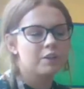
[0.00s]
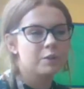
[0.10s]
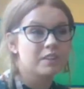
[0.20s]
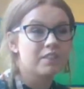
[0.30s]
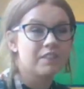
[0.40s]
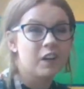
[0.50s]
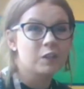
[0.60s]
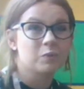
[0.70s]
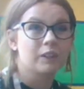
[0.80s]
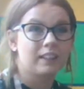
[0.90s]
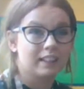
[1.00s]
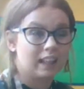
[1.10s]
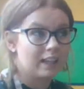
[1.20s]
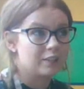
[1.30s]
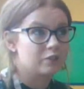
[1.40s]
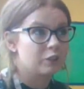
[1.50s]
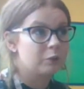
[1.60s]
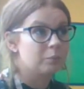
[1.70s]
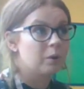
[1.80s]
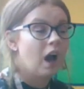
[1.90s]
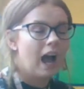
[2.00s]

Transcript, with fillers: she was the first one in the classroom,